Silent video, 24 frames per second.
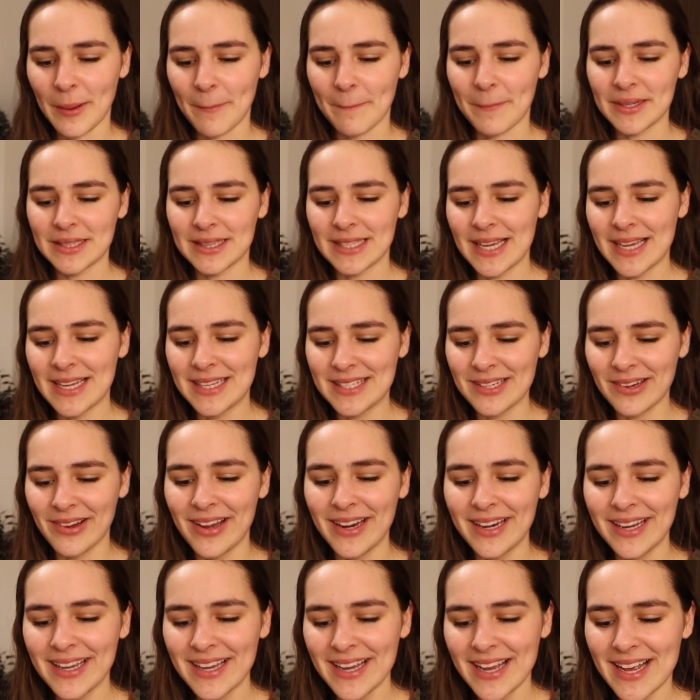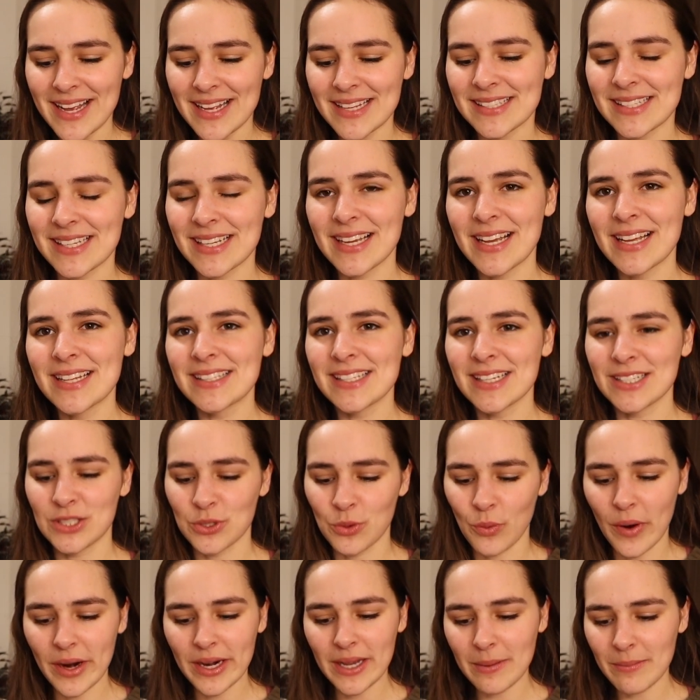But this one, so it's a
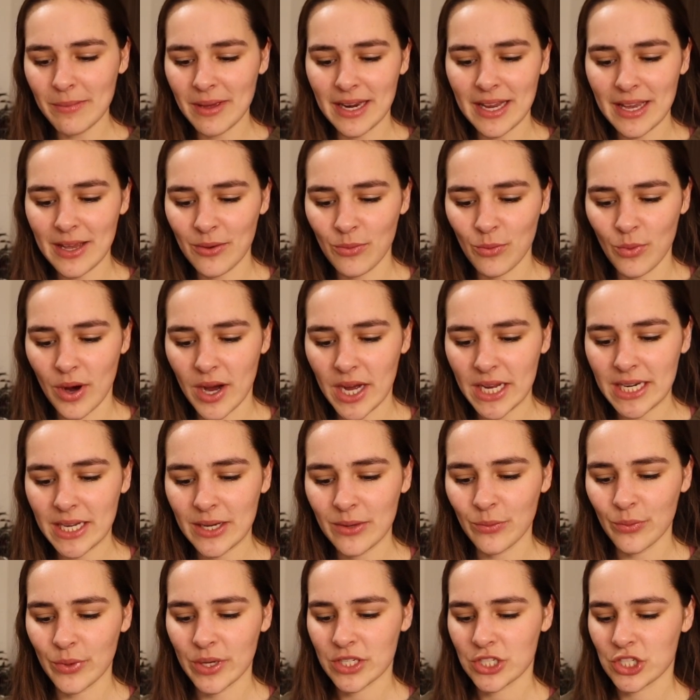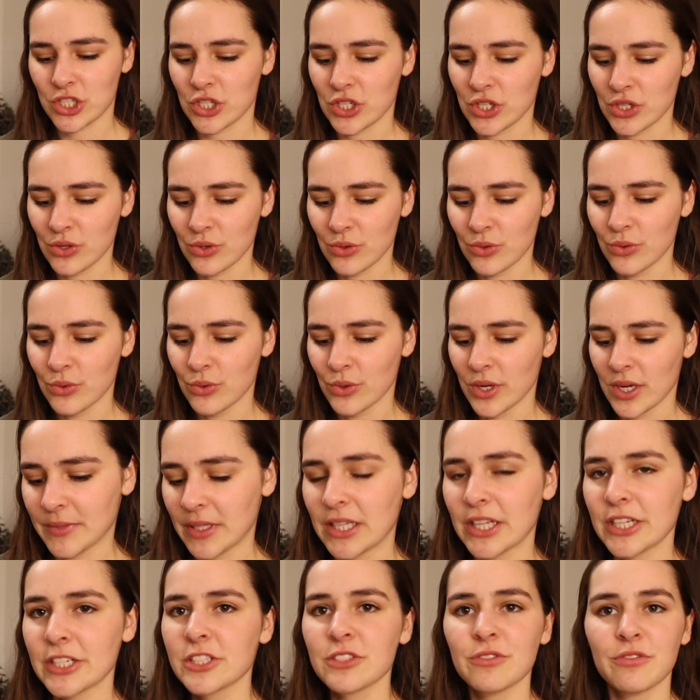20-minute one, which it
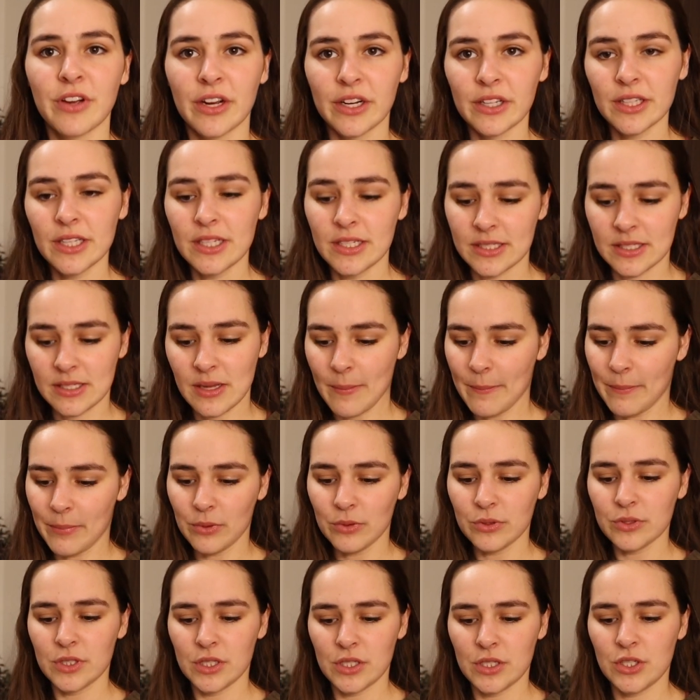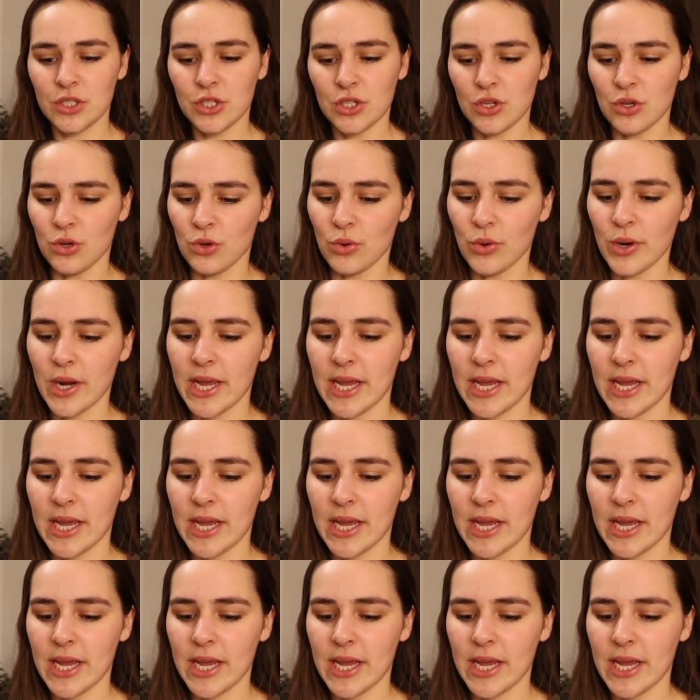looks fairly simple to do.